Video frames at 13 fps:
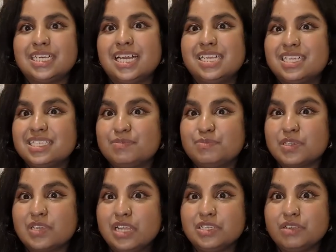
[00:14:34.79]
another
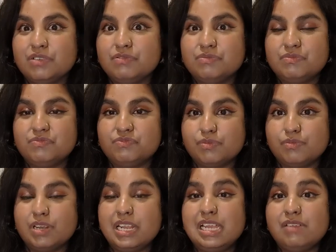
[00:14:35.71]
book I don't
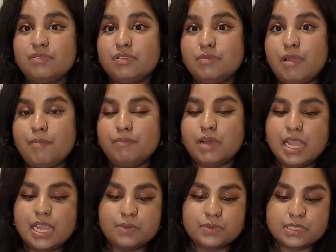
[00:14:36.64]
really remember.
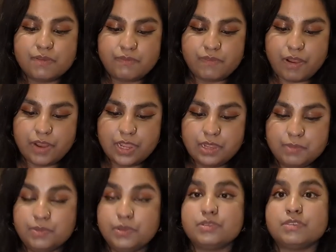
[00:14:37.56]
It was a
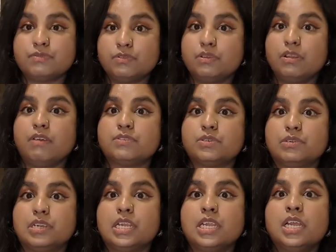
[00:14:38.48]
very beautiful love
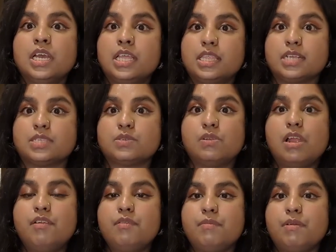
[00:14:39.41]
story. That's all
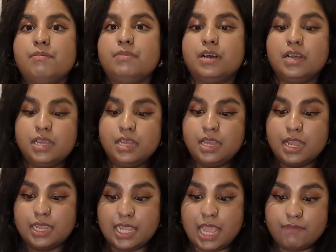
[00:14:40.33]
I remember.
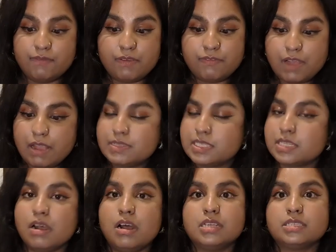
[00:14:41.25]
I gave it 5
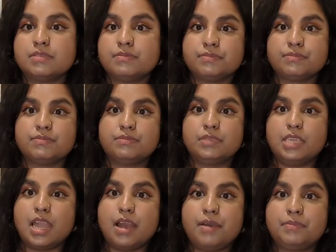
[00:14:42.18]
stars.
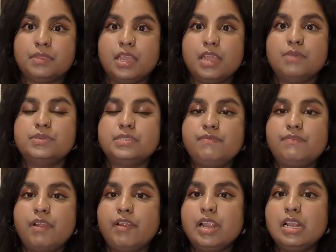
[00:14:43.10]
Yeah, it was a
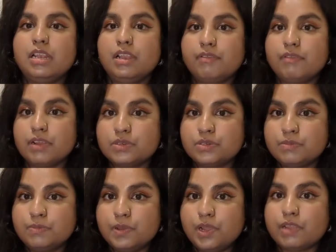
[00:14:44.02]
very lyrical
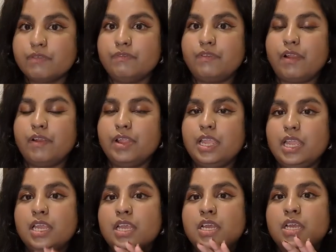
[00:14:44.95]
book,
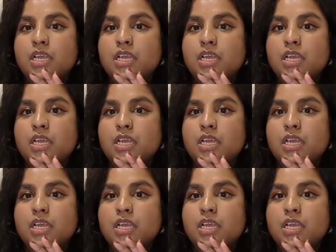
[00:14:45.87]
very,